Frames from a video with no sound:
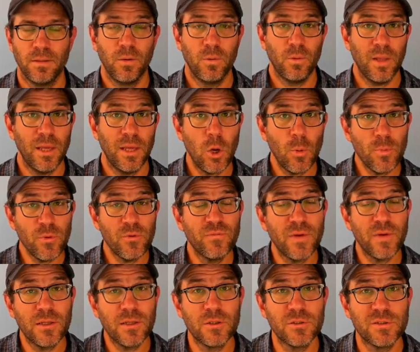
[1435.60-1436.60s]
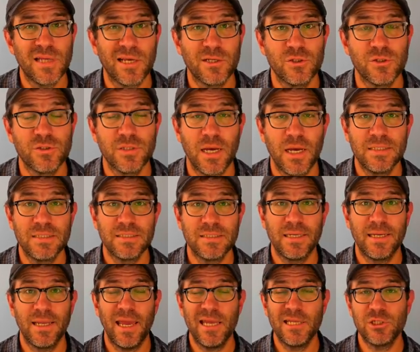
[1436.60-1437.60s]
Well, I hope you found those exercises
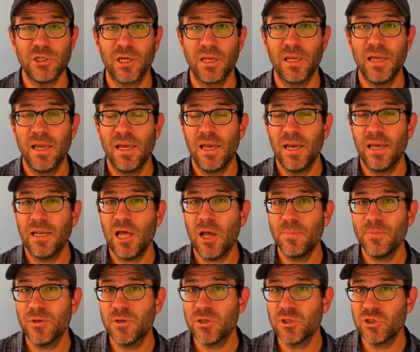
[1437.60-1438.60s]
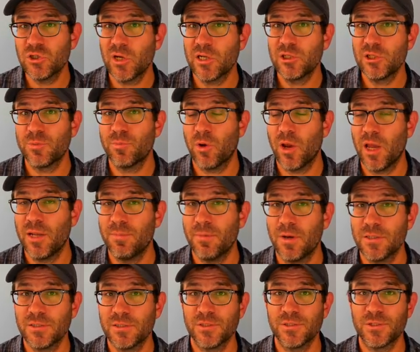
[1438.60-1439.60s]
engaging and helped you to stretch your brain
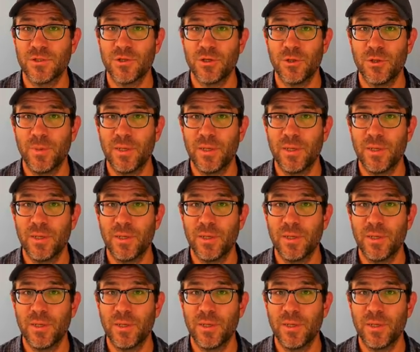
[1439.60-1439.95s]
muscles a little